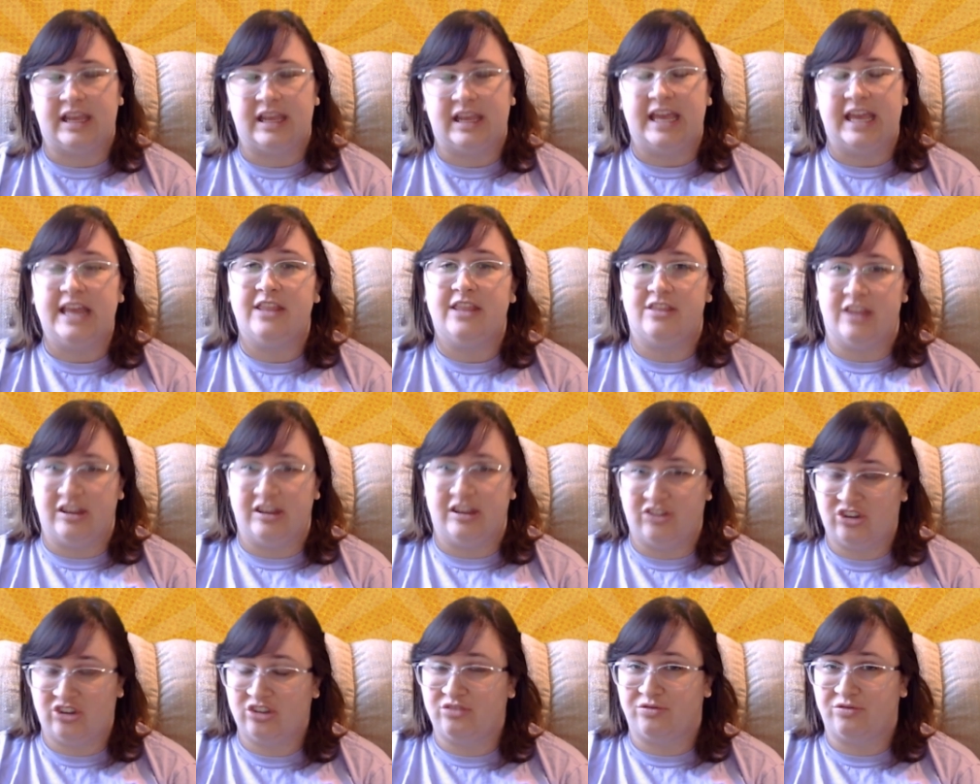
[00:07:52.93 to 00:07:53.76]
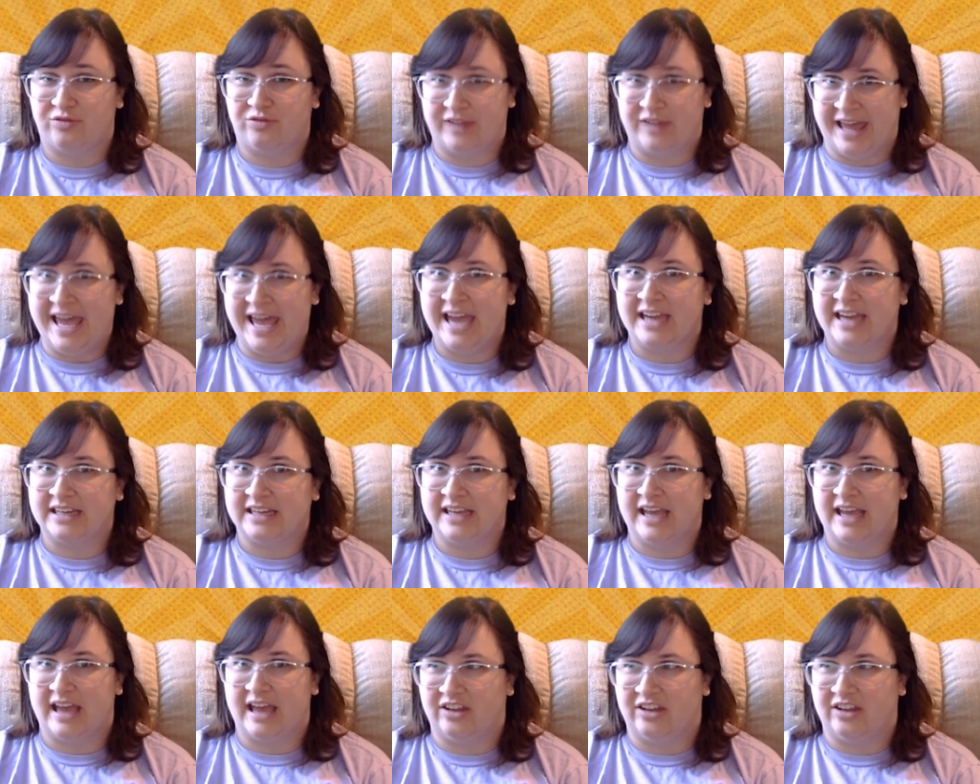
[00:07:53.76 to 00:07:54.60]
it is flagged
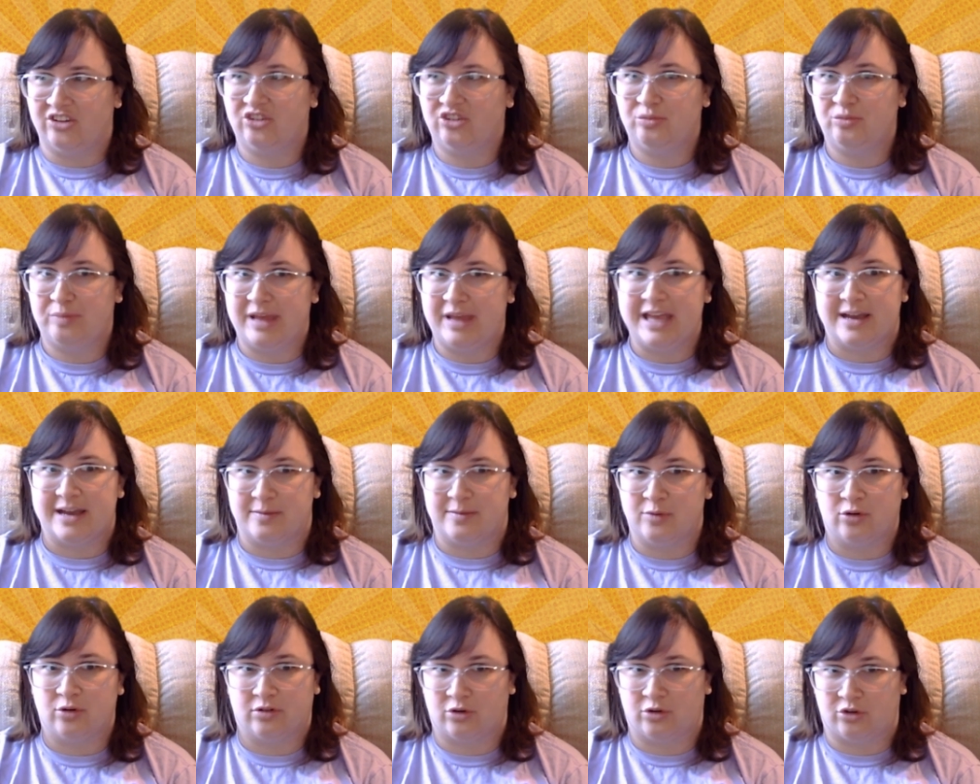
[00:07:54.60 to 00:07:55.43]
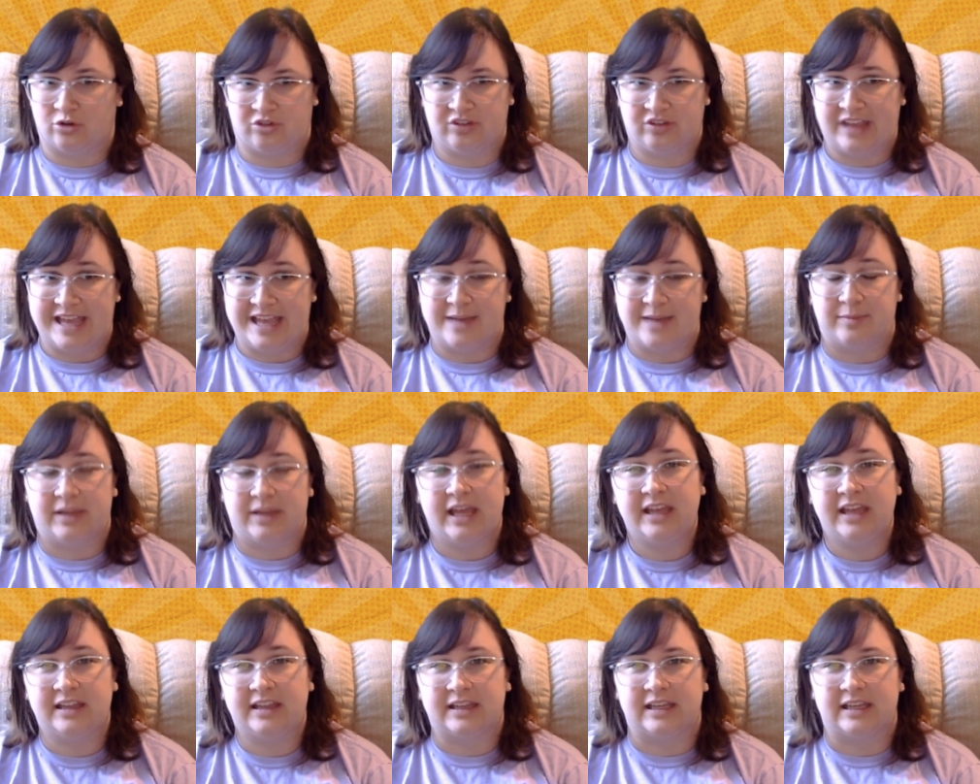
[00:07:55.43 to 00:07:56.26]
as spam or scam
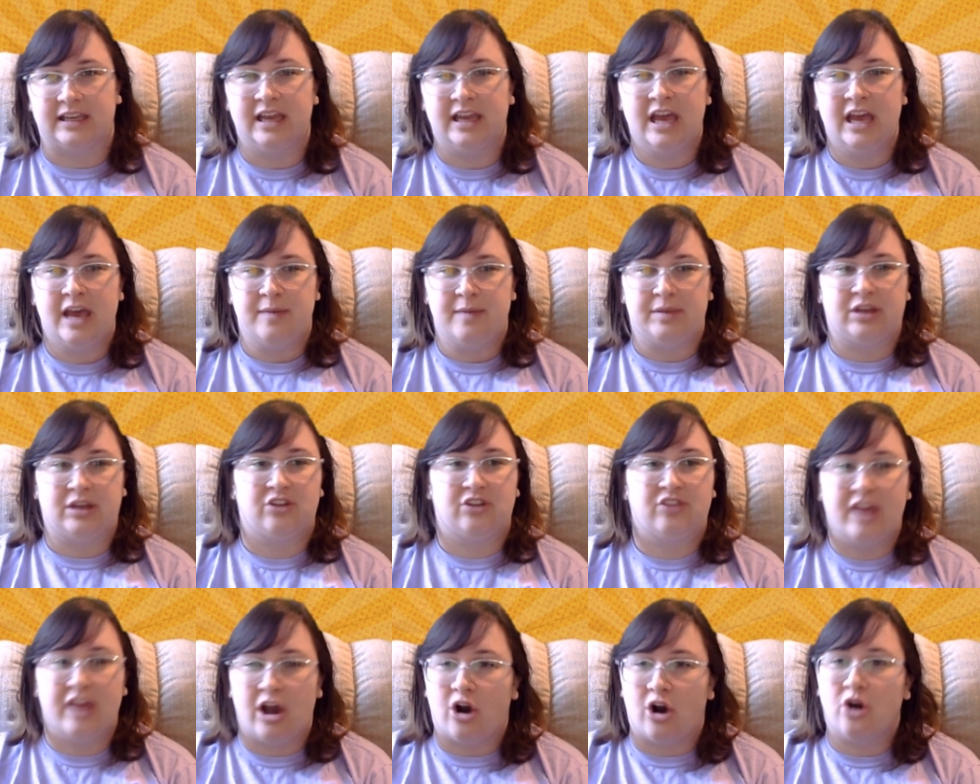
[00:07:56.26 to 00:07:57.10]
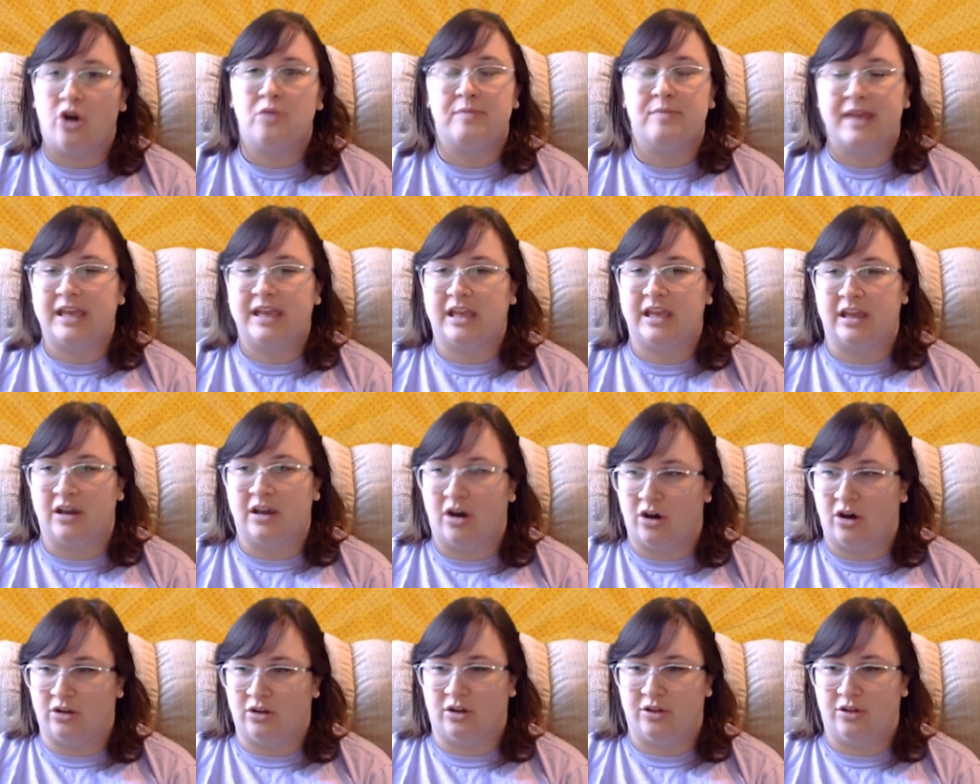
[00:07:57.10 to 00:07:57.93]
likely because they are making
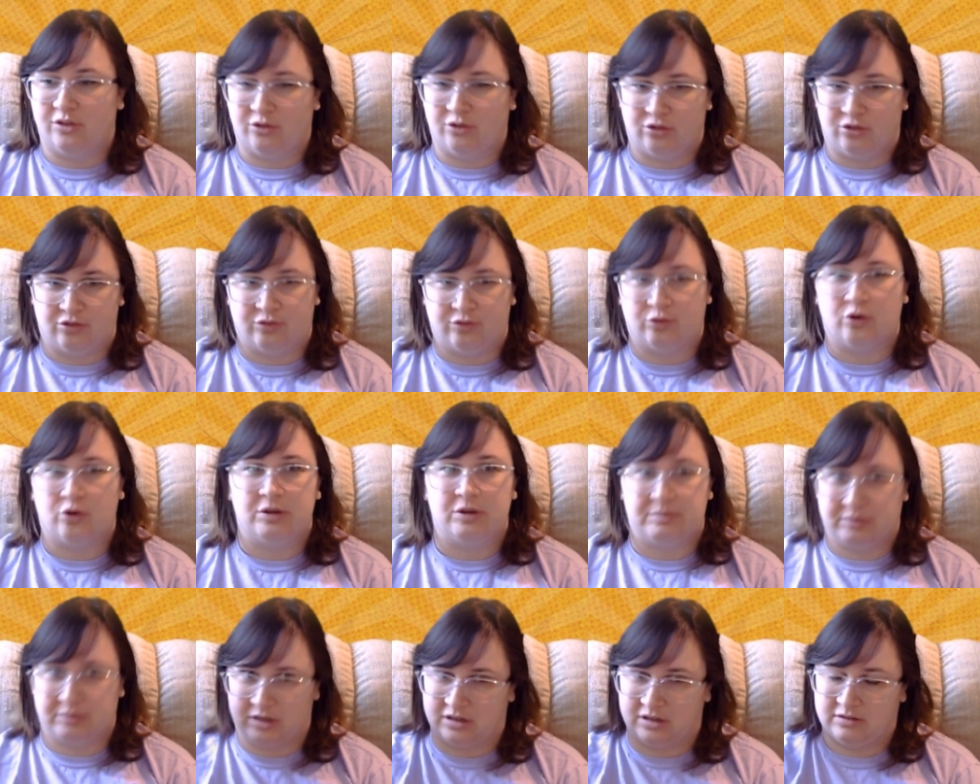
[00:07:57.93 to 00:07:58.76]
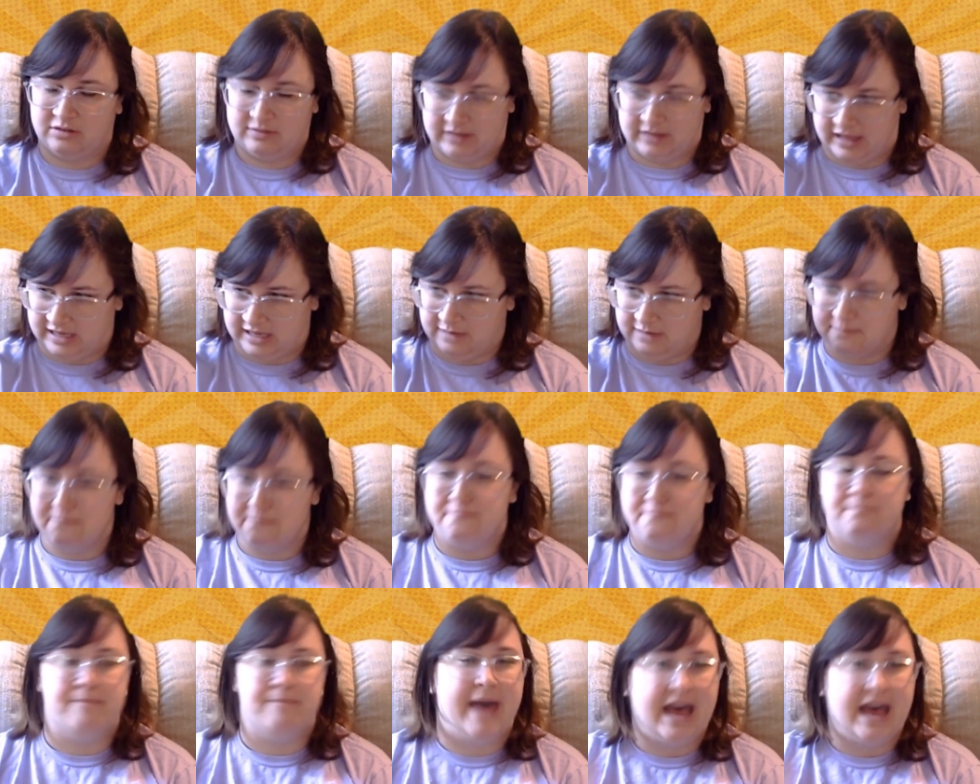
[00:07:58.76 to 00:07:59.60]
all of those VoIP like
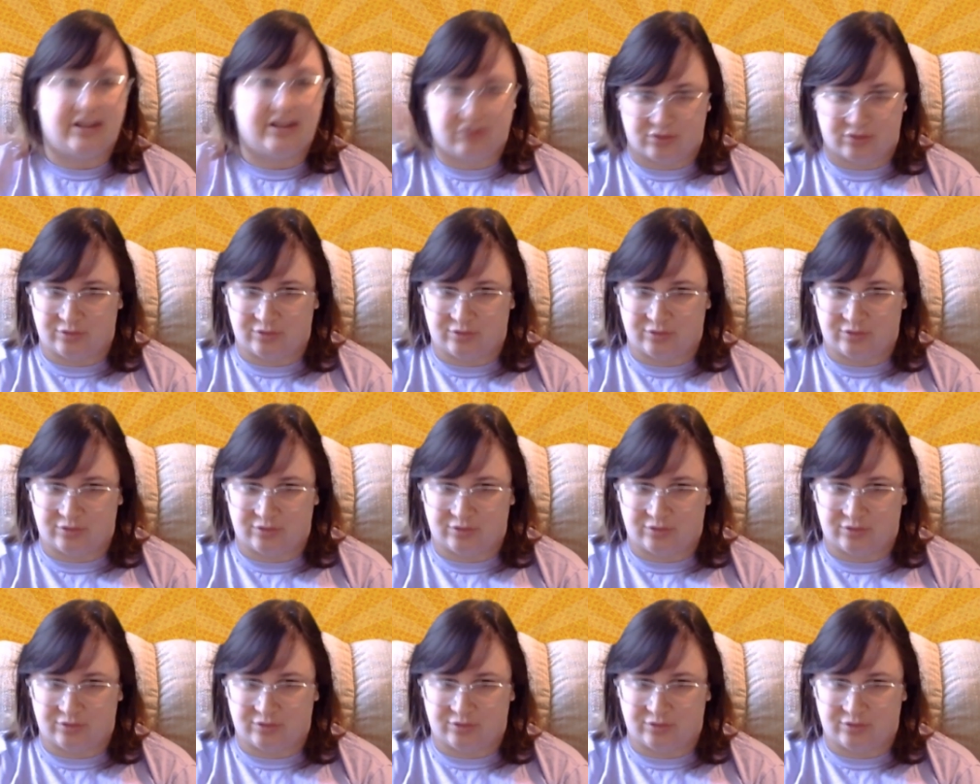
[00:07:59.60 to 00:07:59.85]
massive